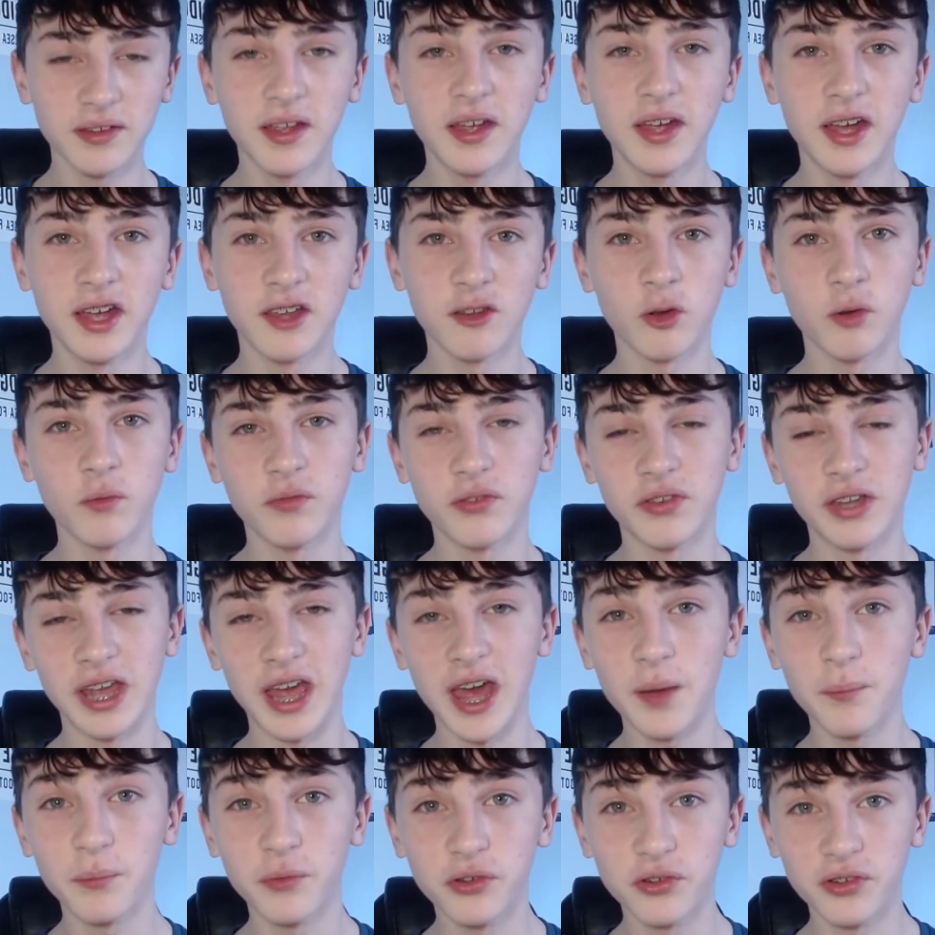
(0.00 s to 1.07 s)
It's obviously
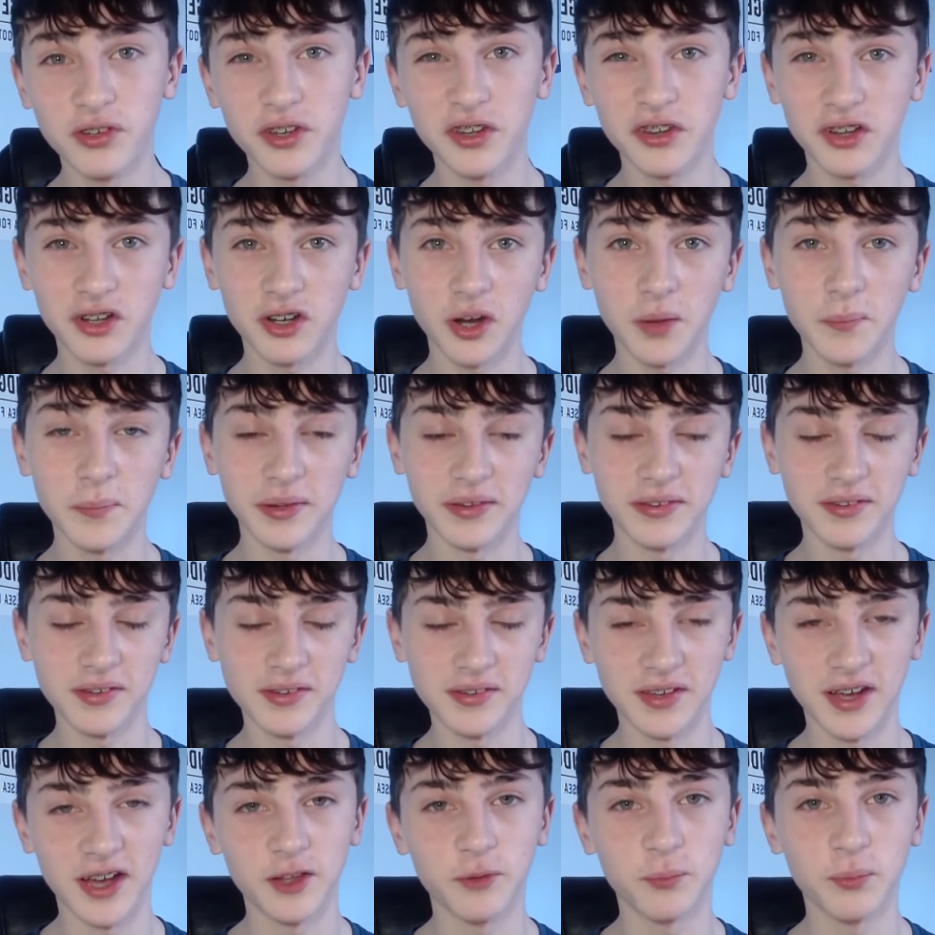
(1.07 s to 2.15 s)
Emerson at the club and Cesar
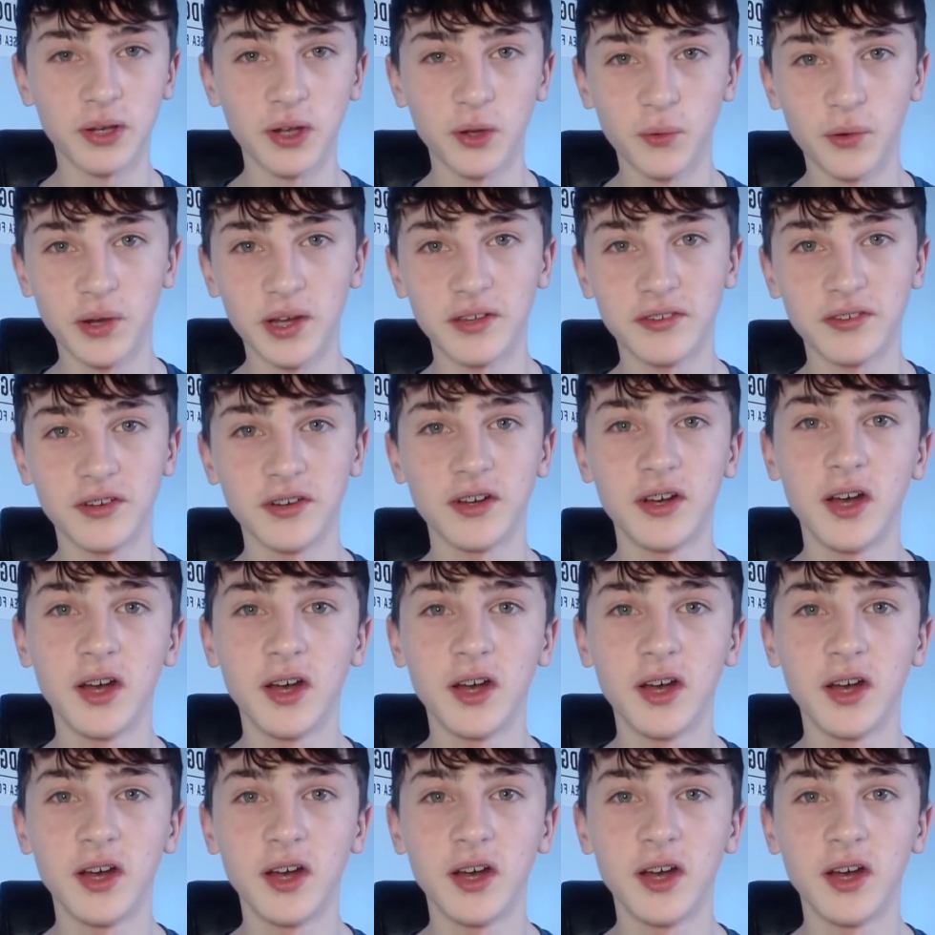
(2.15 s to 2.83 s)
as Piliqueta,